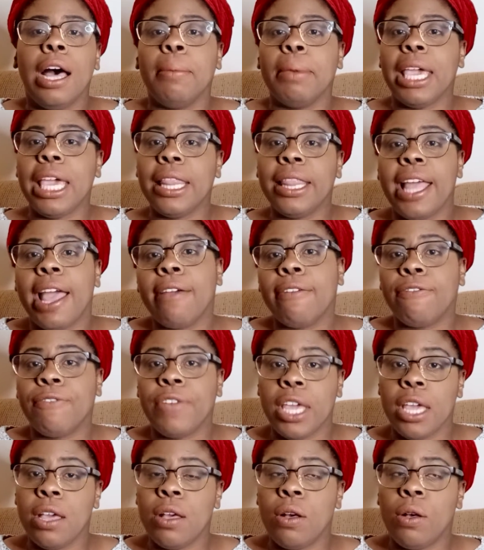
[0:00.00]
in that
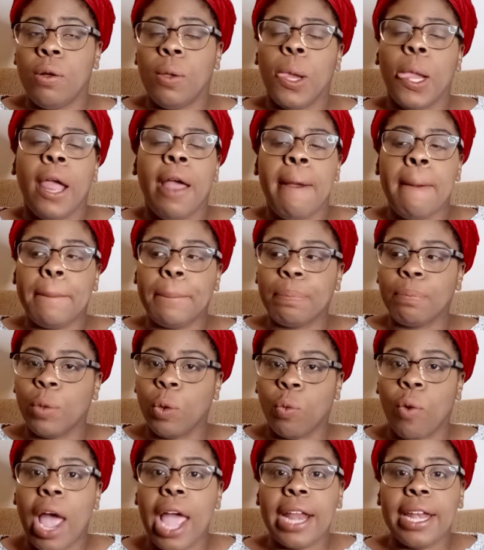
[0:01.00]
field.
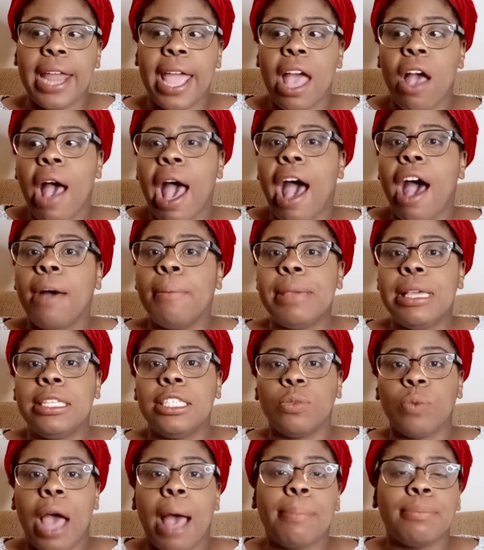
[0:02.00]
Right now,
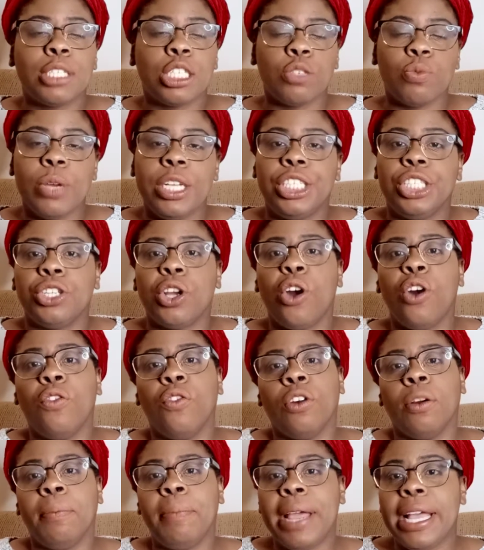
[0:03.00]
I'm switching
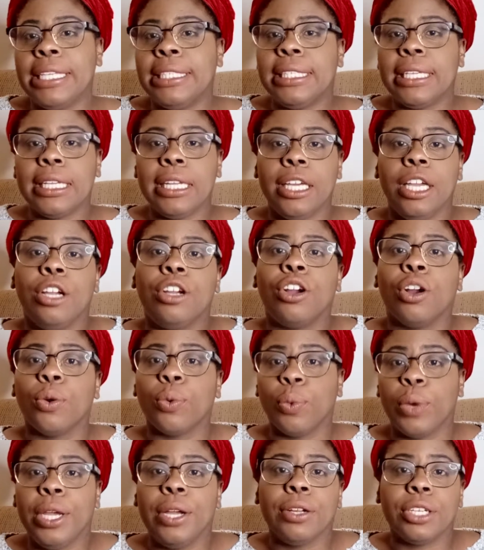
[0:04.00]
over basically a
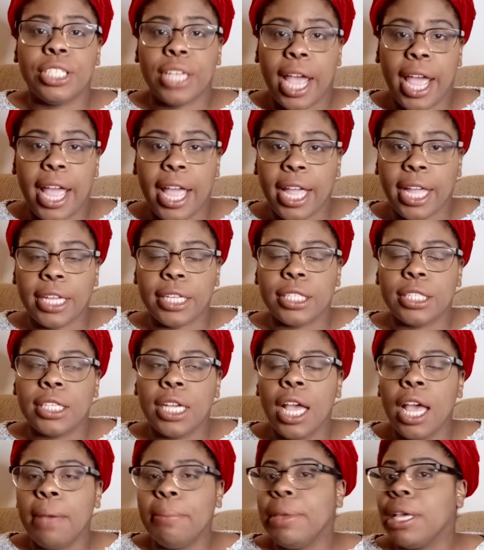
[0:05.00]
career change,
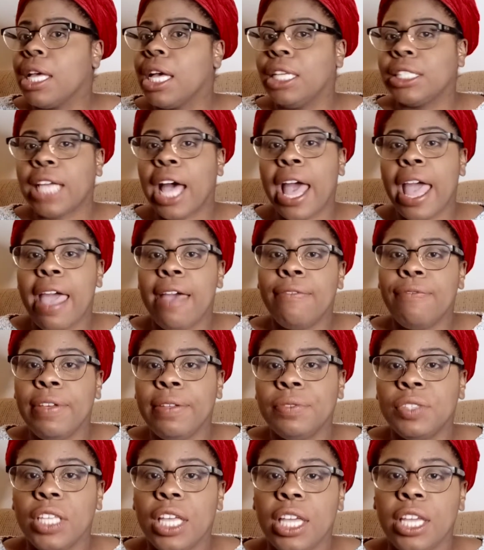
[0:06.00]
because I have
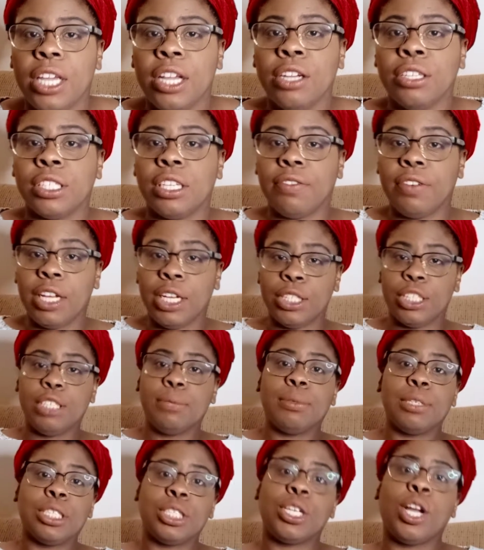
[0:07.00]
15 years of
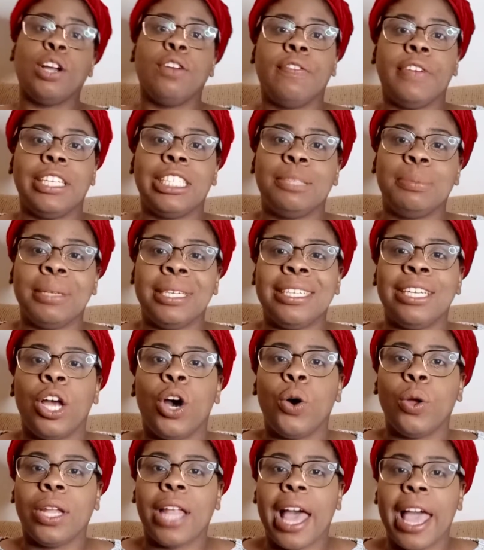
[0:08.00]
customer service, but
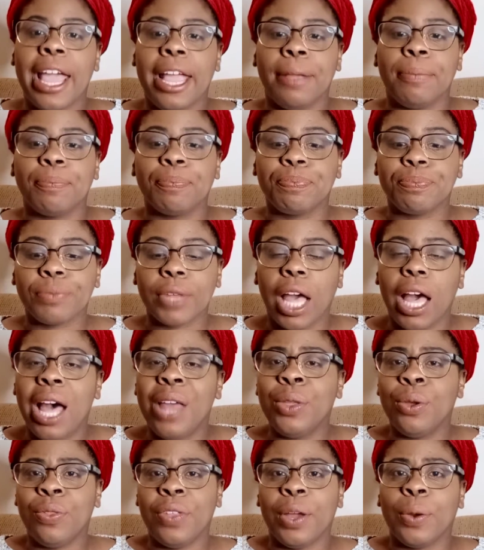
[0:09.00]
no, like,
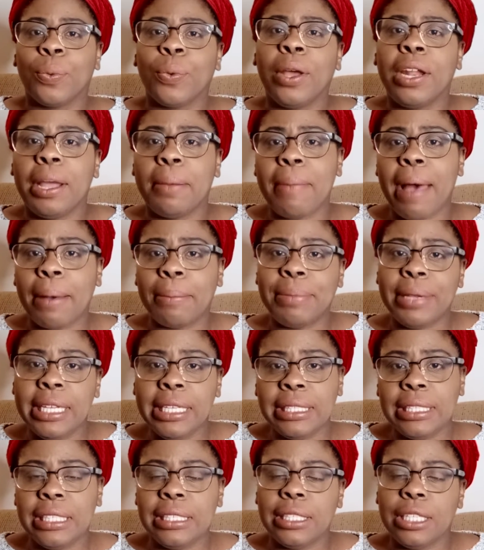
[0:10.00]
other than running my
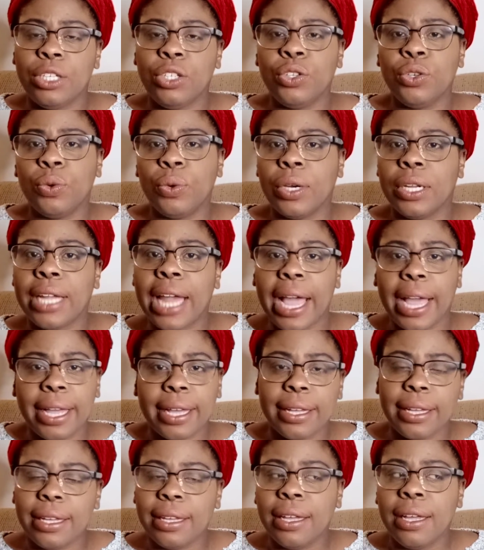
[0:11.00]
business and doing
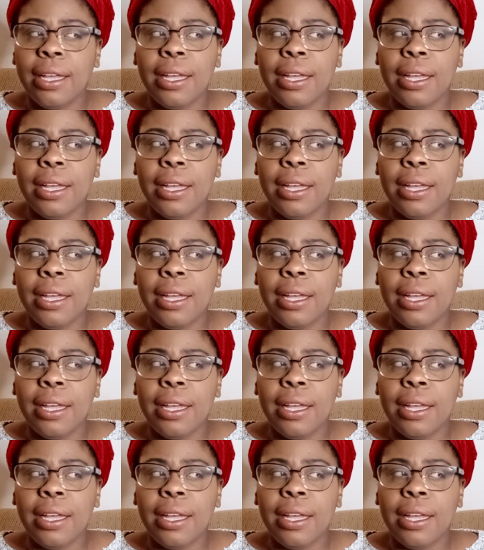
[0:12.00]
like